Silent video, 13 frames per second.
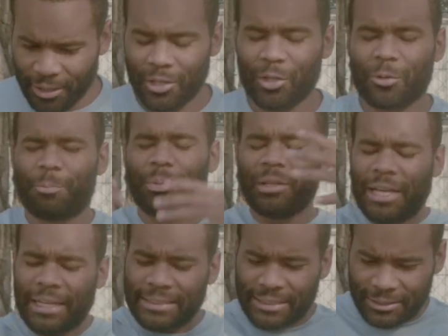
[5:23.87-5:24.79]
You're
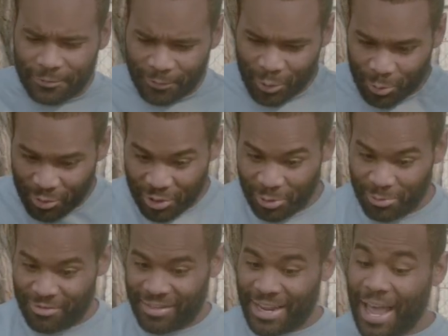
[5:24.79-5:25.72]
blessed if you
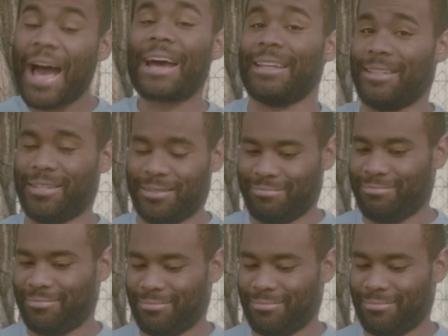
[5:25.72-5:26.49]
do not